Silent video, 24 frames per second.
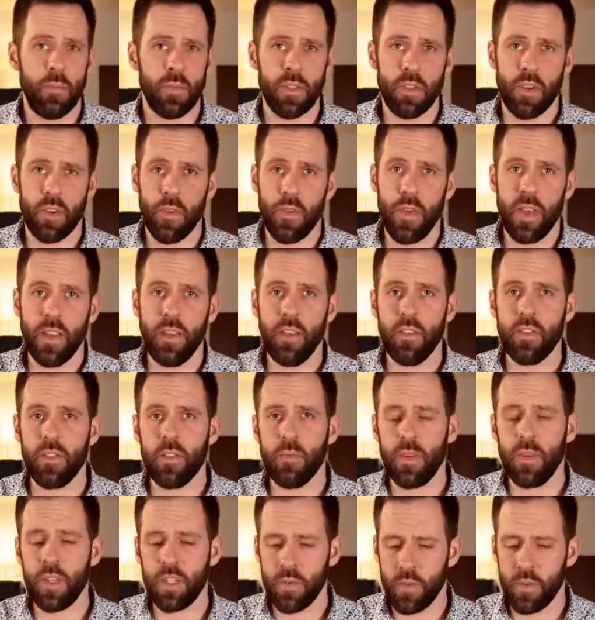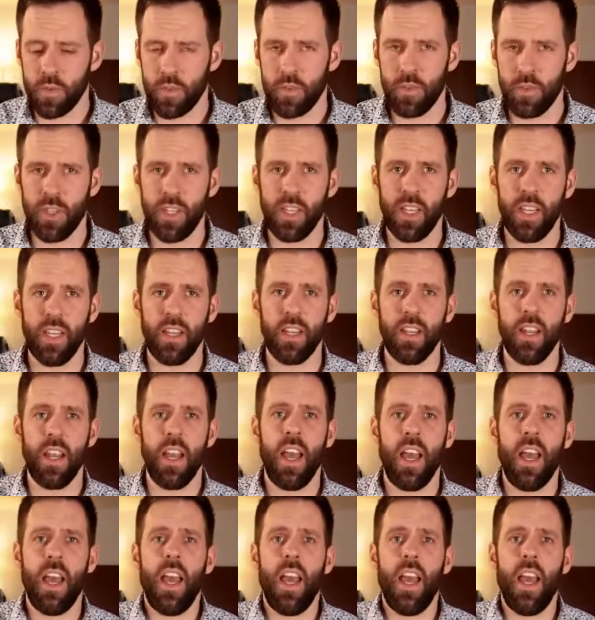So thank you so much for tuning in.